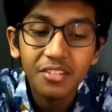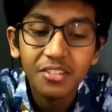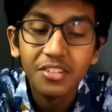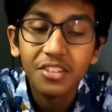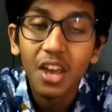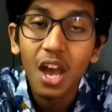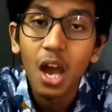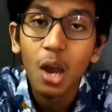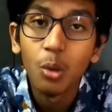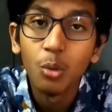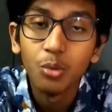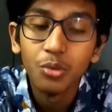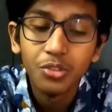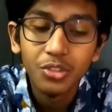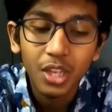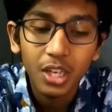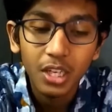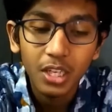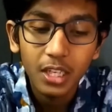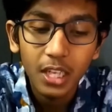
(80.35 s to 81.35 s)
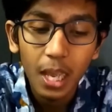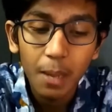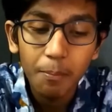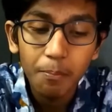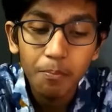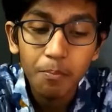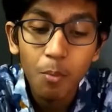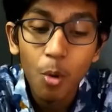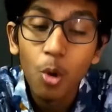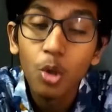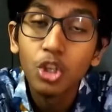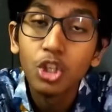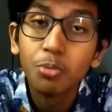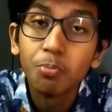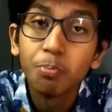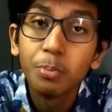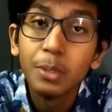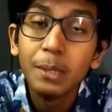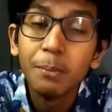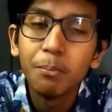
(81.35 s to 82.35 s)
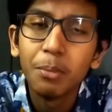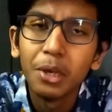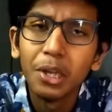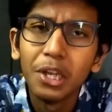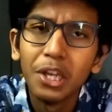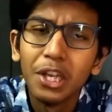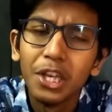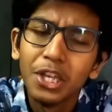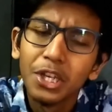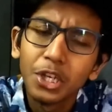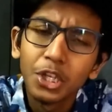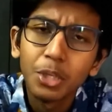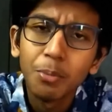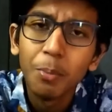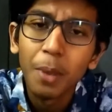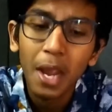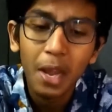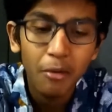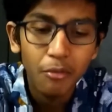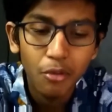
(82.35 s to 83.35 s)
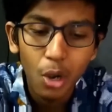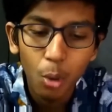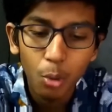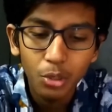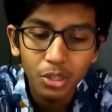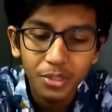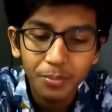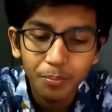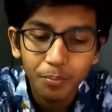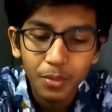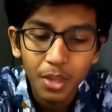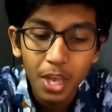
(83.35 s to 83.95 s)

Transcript: sounds that kept most people to the main road.